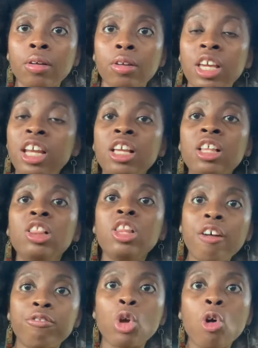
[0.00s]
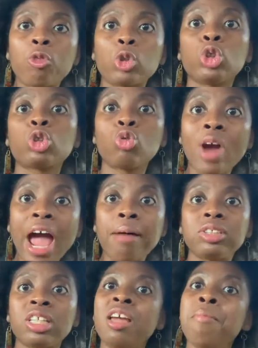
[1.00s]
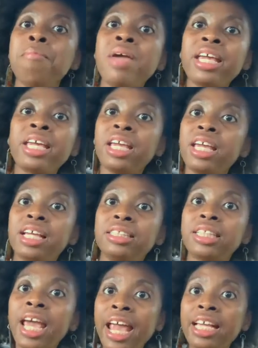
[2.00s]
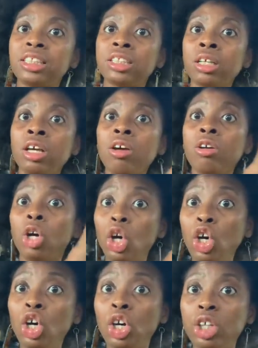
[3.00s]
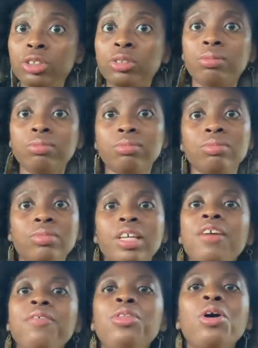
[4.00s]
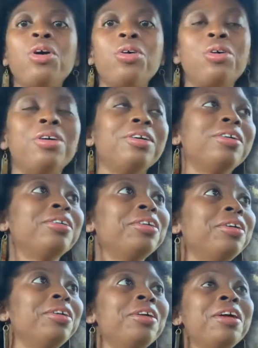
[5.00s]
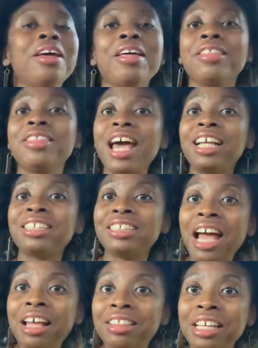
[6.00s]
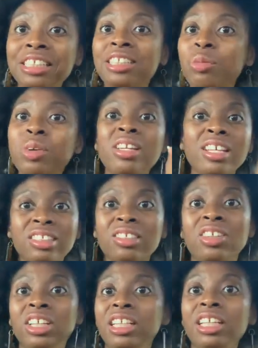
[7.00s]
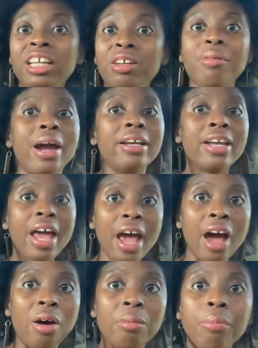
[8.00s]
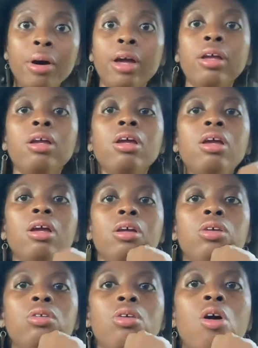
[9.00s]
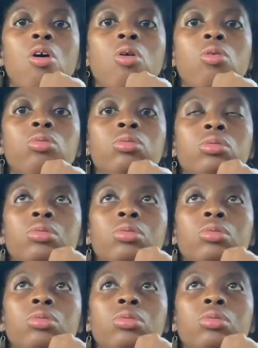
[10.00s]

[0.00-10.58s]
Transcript: getting leftover scraps and making it taste good, even though that is not things that we necessarily need to eat right now. But, you know,